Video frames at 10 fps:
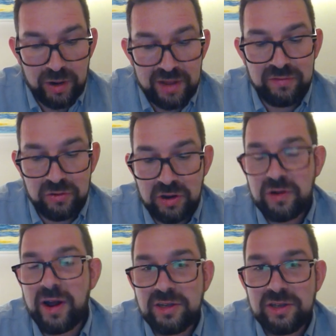We're living through a
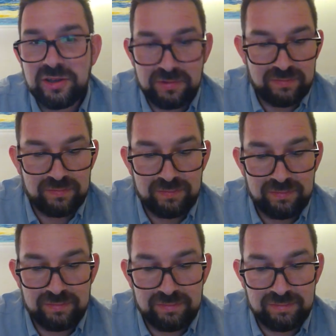crisis
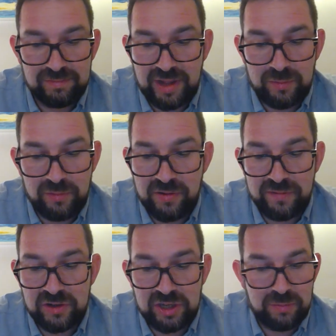like we've
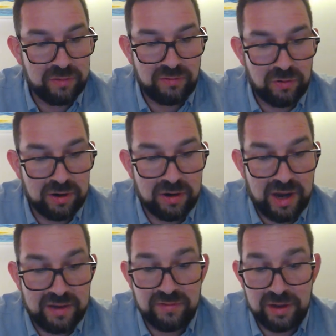never seen before in our
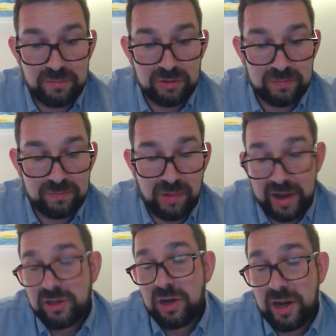lifetimes.
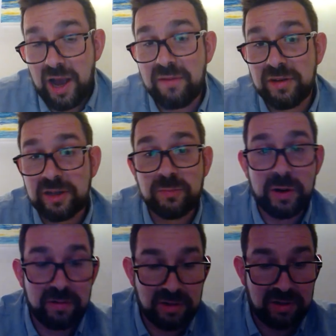I certainly haven't
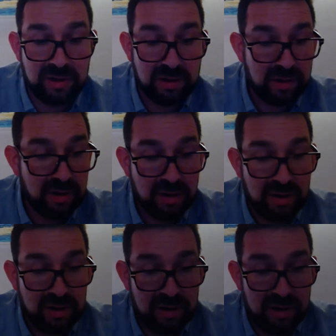experienced it.
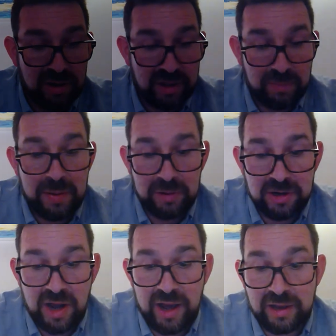I think people are
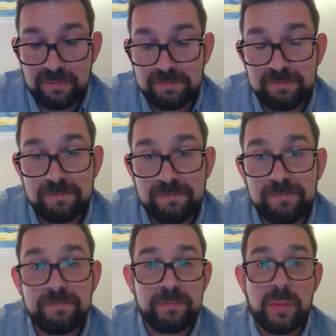dying,
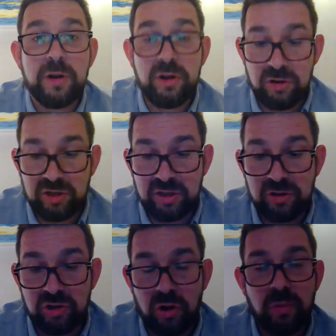people are losing
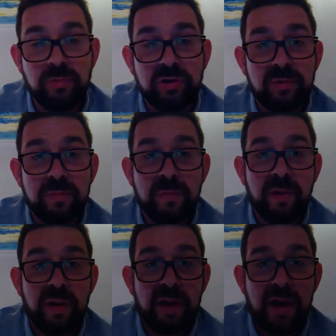their jobs,
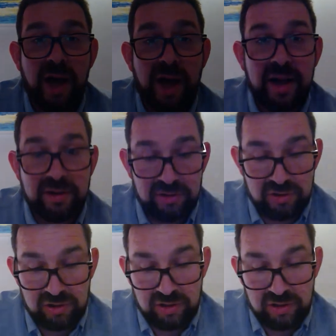and